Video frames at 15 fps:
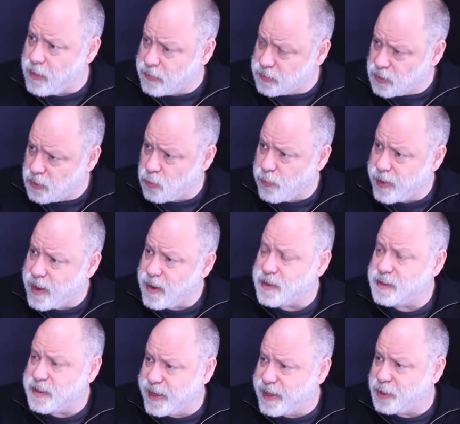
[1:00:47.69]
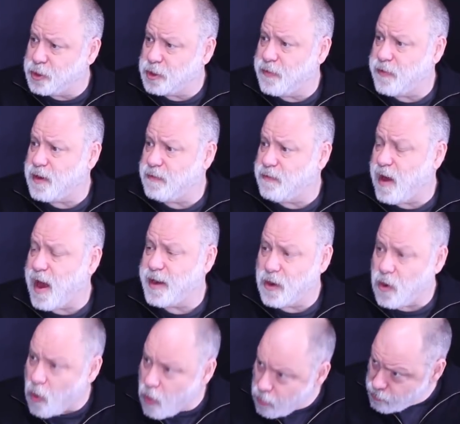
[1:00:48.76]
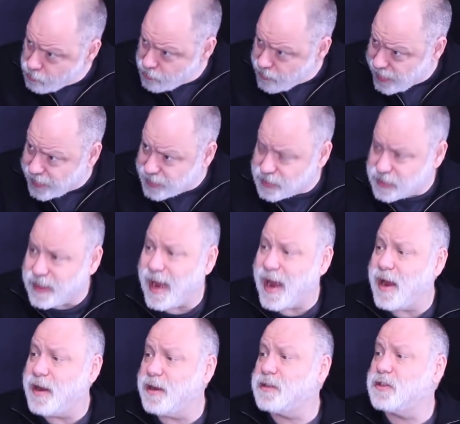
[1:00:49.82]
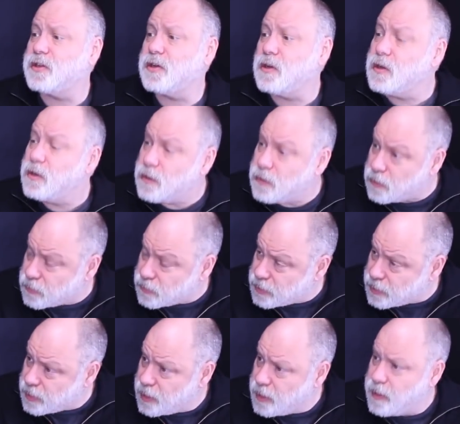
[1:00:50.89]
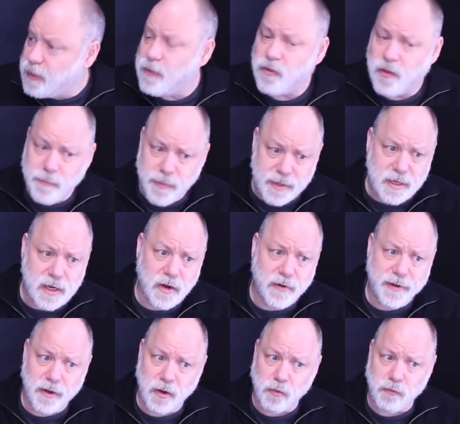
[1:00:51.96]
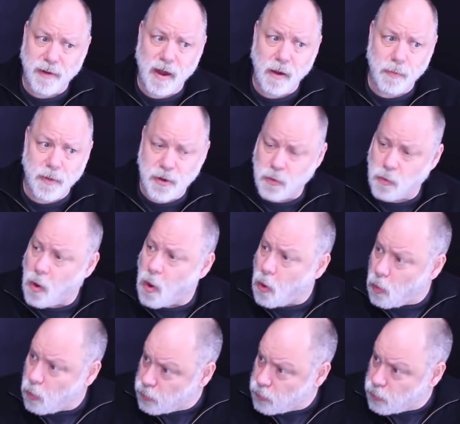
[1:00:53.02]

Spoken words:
So the realization of the divine in all things can't exclude the material realm that you hold.